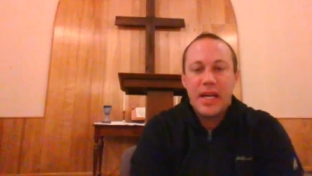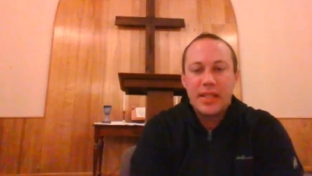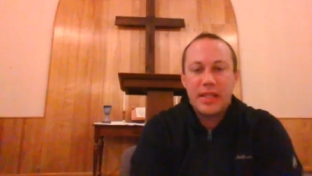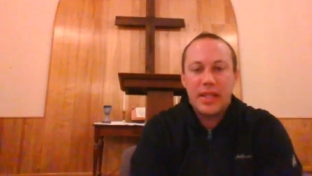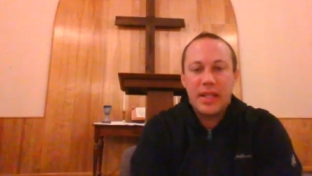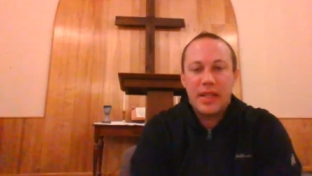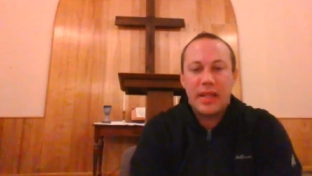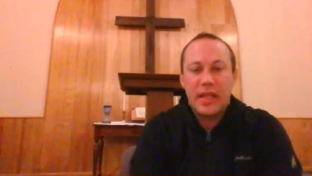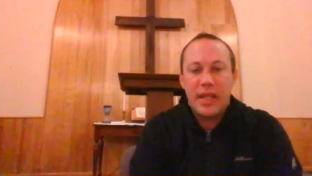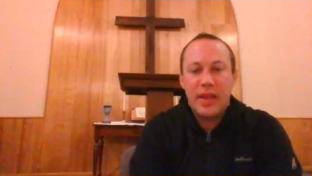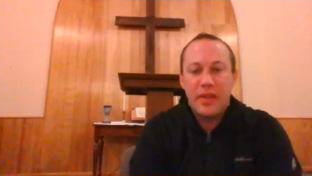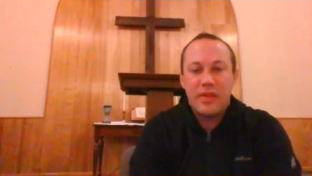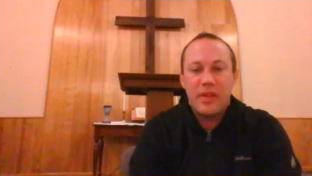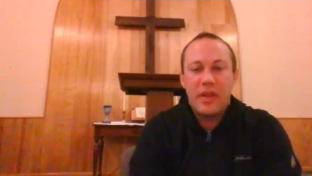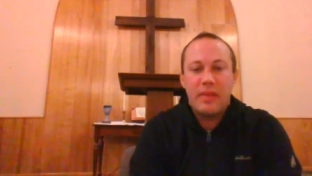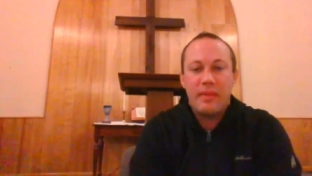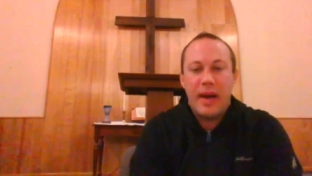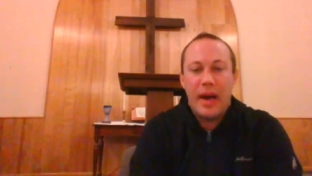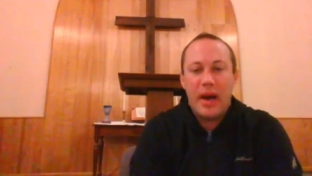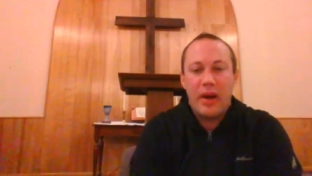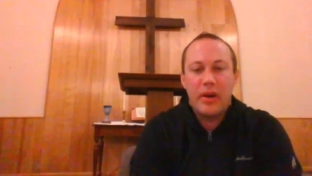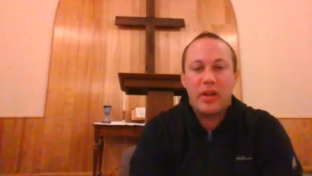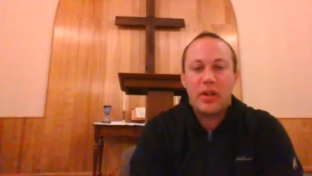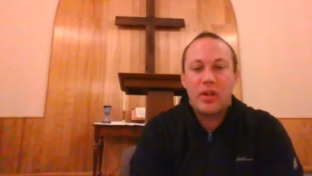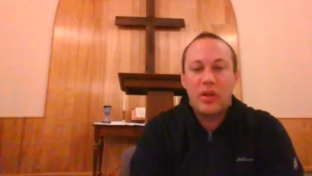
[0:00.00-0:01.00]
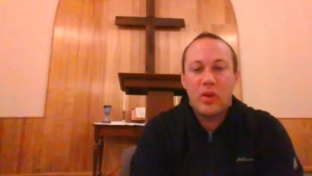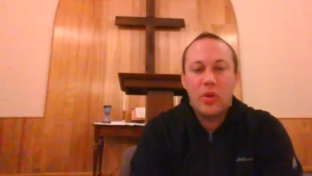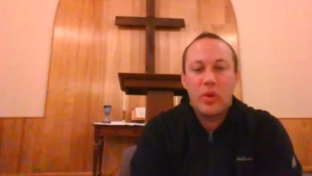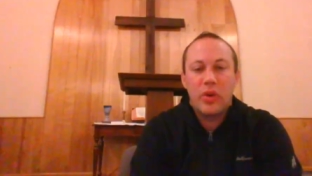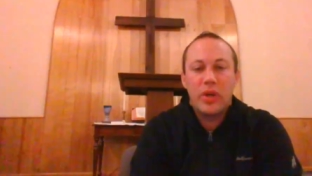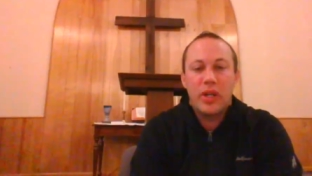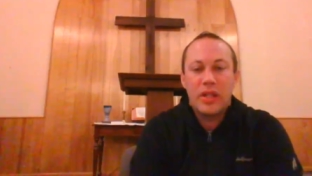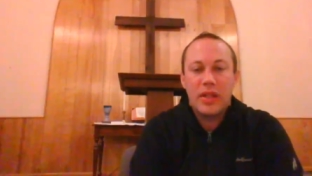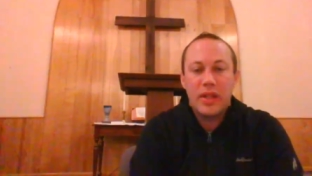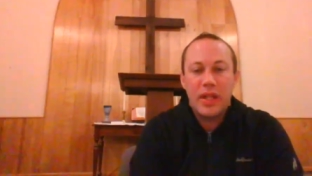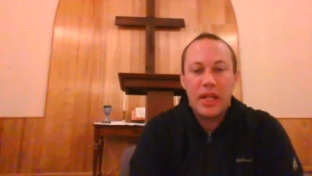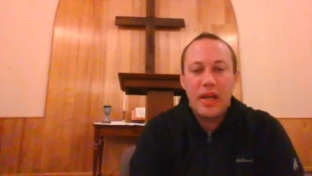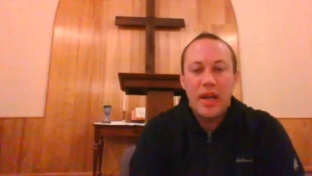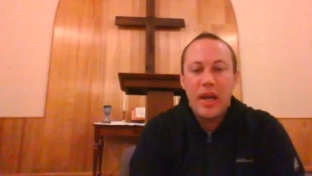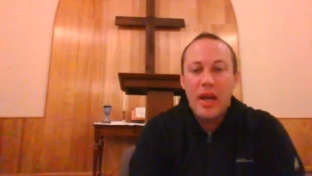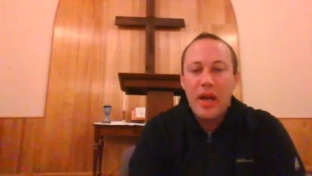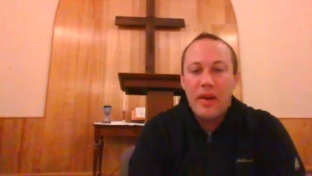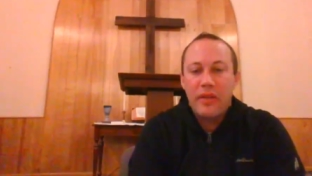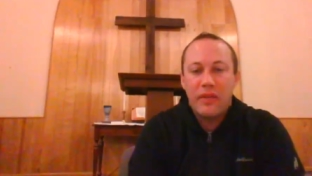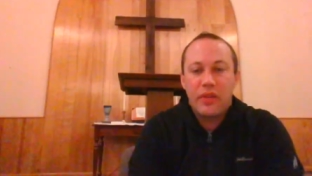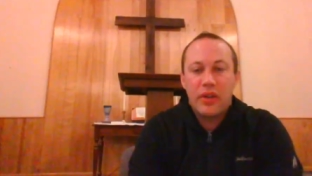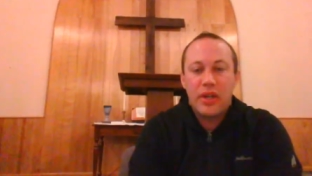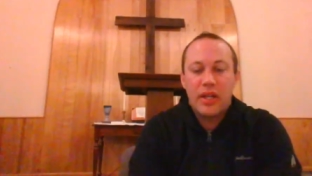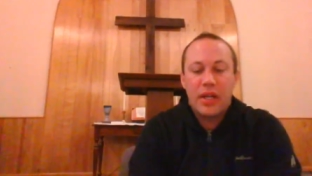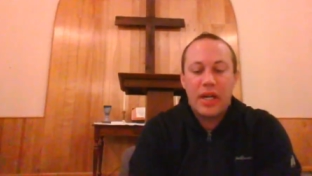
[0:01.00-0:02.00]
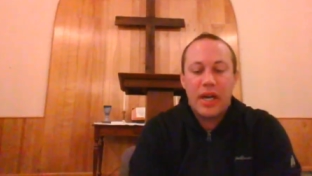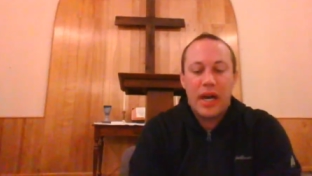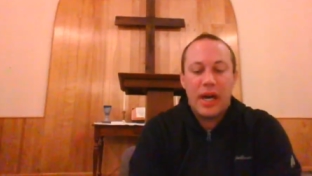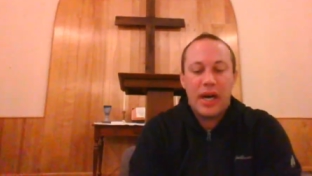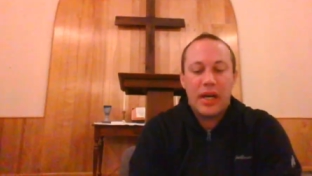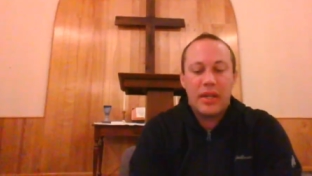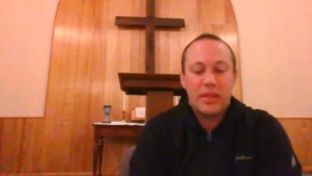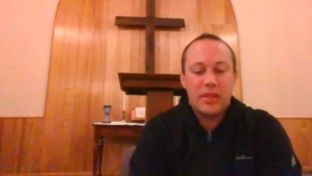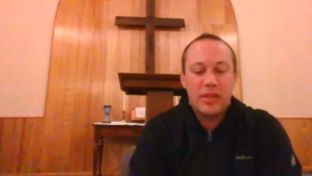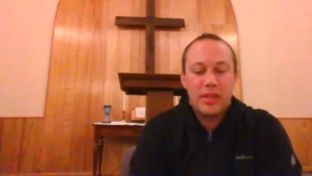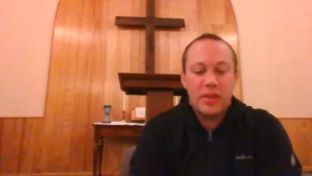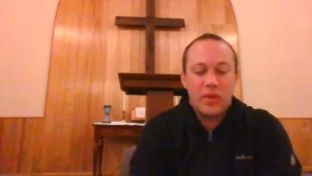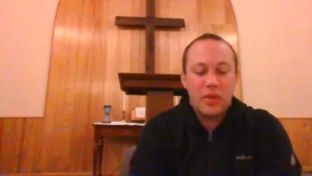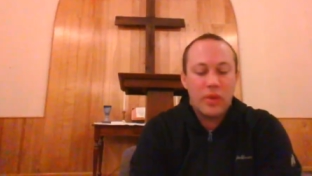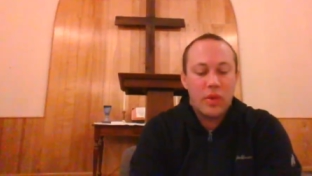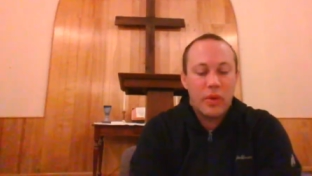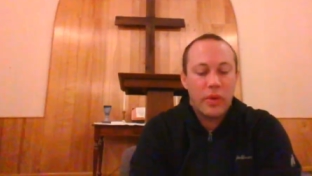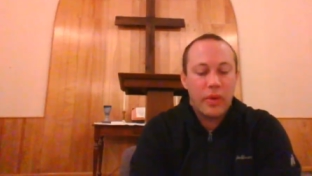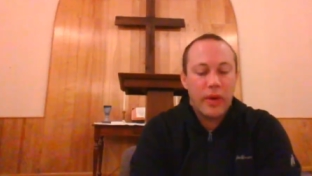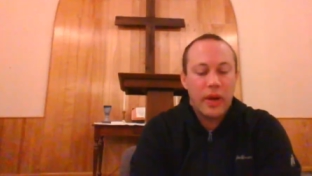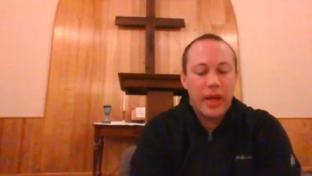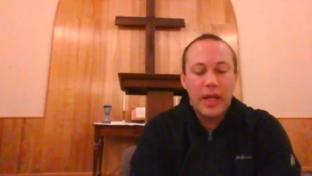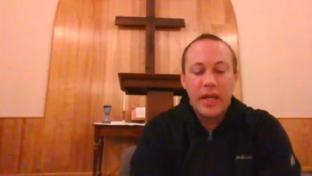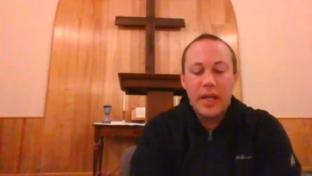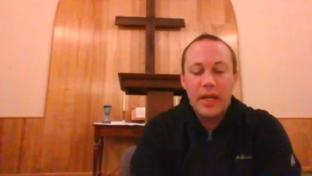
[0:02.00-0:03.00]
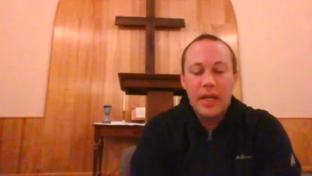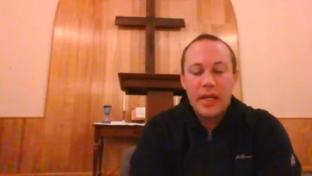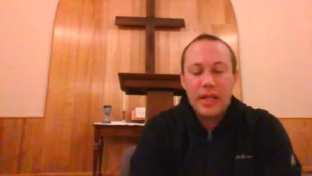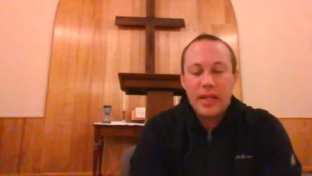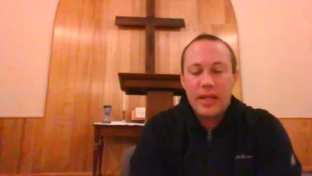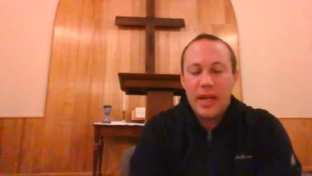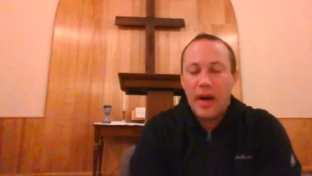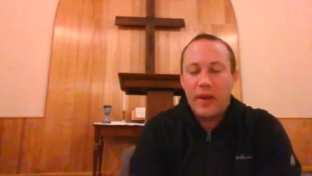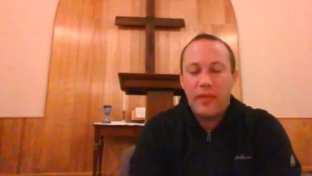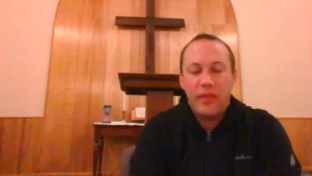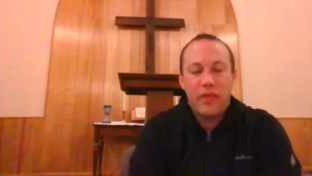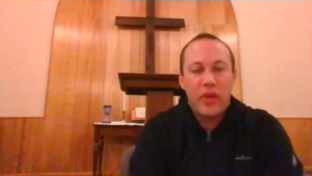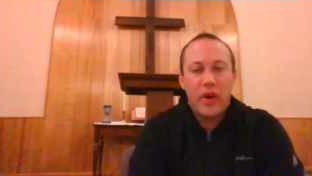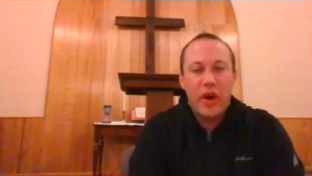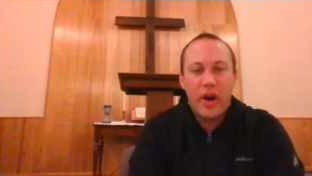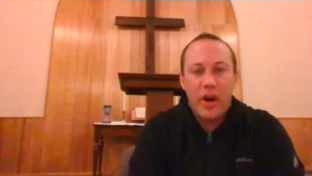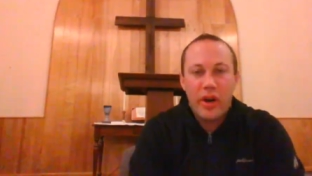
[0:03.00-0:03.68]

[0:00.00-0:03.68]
to live them out accordingly for God's glory. Not for